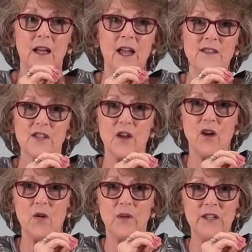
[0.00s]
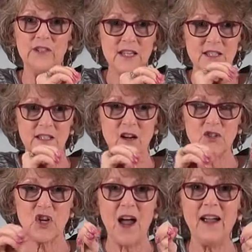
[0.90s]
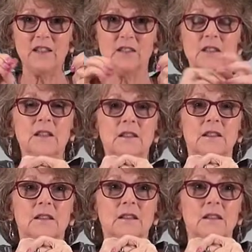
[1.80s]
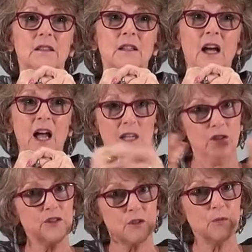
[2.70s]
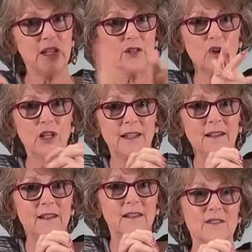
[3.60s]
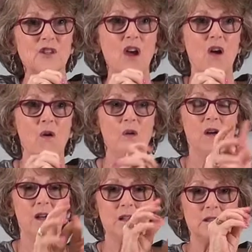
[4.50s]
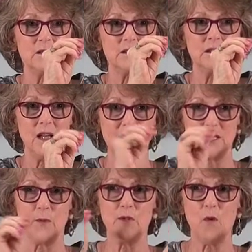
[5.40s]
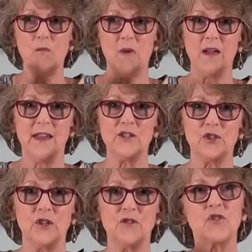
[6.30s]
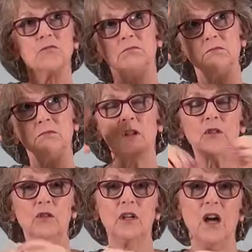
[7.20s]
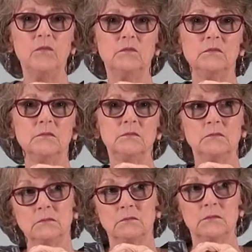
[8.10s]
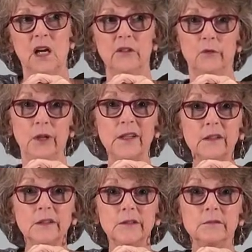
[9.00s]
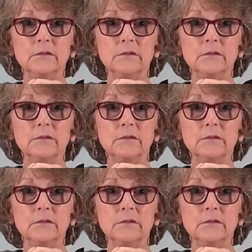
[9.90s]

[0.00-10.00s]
And so, even as a young child, I learned to read early. So, as I would walk by that church, I'd look up, I'd read it.